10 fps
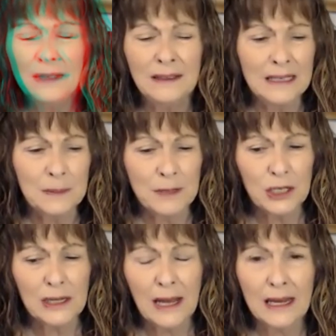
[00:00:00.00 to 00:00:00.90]

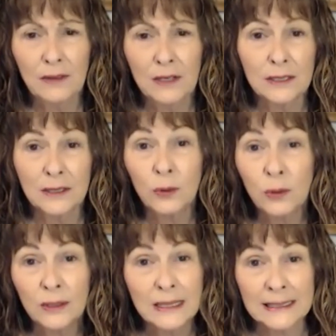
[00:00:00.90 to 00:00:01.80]
Especially like in the
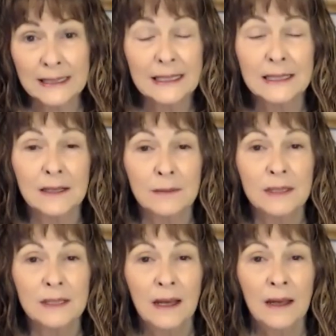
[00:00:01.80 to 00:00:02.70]
schooling
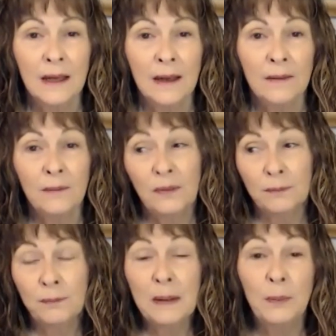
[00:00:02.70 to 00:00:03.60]
systems,
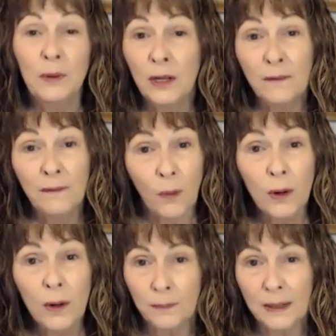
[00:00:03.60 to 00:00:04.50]
people
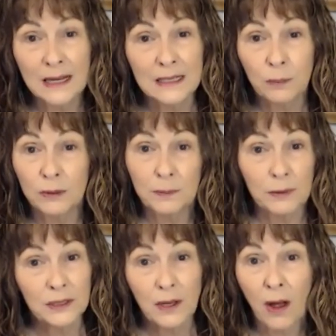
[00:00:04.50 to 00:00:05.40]
conform because we're
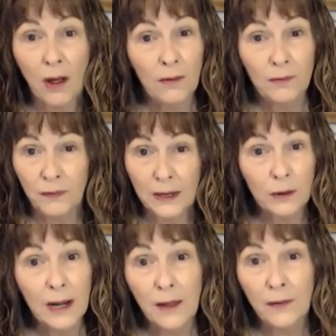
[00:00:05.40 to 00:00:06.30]
supposed to all figure
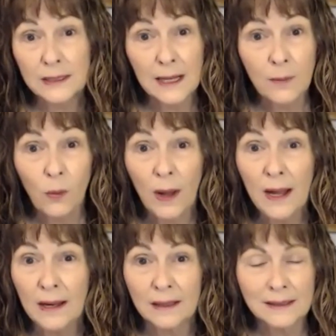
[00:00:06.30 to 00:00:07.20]
it out the same way,
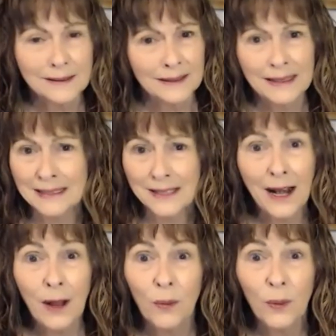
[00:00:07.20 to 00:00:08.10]
and it's not
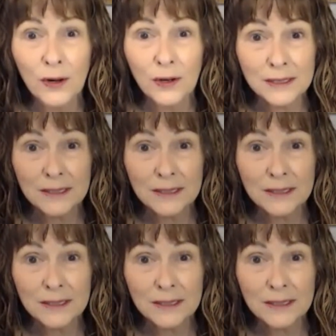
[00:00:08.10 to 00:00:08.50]
how it works.